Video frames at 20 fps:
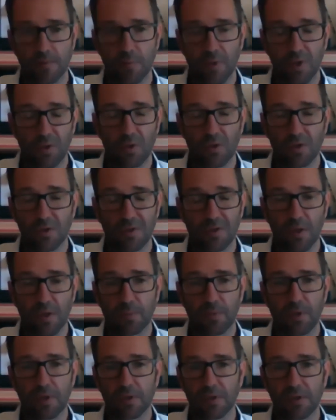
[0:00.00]
because
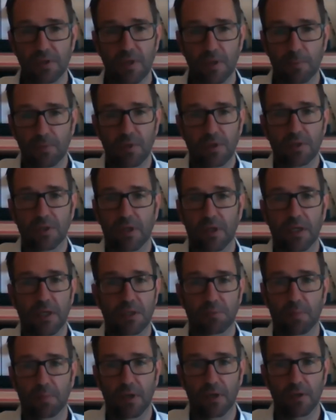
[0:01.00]
crypto is, crypto is going to
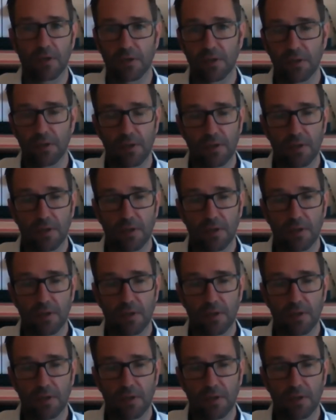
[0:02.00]
explode.